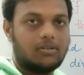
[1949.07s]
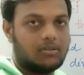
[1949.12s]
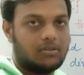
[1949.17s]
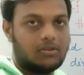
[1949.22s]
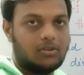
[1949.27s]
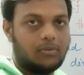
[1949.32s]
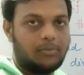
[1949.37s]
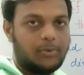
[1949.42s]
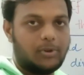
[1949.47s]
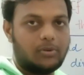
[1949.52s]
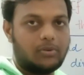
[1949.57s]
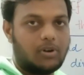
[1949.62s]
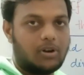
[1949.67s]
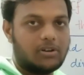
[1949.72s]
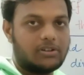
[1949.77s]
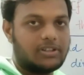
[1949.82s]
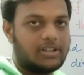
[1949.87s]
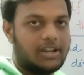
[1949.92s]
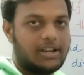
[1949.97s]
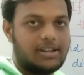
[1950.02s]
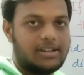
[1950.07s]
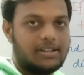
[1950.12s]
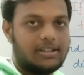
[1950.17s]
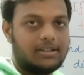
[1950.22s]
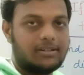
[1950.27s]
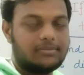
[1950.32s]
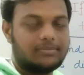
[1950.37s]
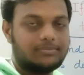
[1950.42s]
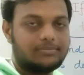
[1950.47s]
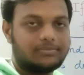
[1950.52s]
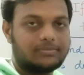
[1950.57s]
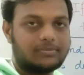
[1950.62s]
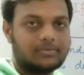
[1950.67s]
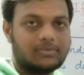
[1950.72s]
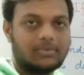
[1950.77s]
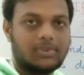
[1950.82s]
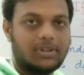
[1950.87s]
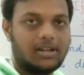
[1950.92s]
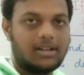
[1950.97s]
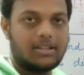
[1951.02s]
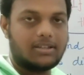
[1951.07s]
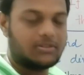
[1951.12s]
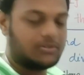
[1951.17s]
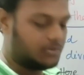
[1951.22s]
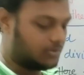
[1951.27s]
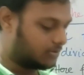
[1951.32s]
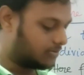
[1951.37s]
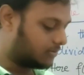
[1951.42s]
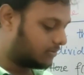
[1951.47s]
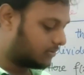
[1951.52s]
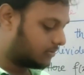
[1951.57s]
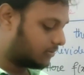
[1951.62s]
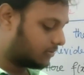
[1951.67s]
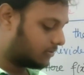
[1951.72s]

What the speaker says: Hope you got the idea. Understood?